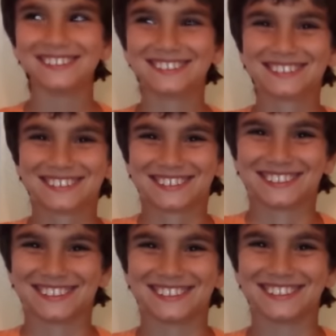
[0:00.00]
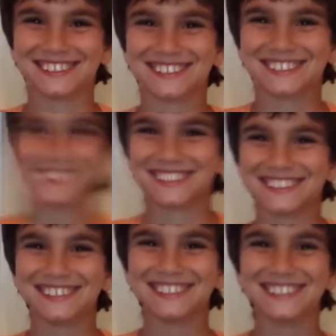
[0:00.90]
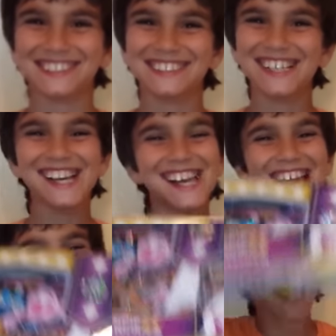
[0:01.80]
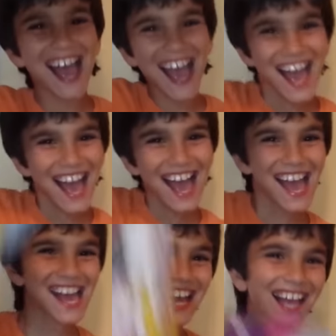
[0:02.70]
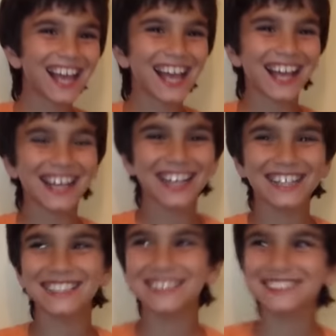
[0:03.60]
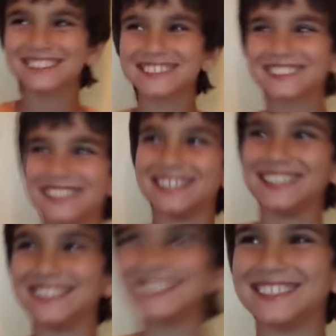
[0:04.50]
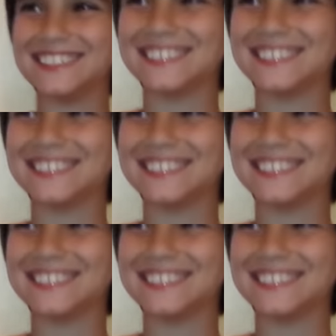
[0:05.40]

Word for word: he he's really excited, as you can see. Yeah, he's really excited.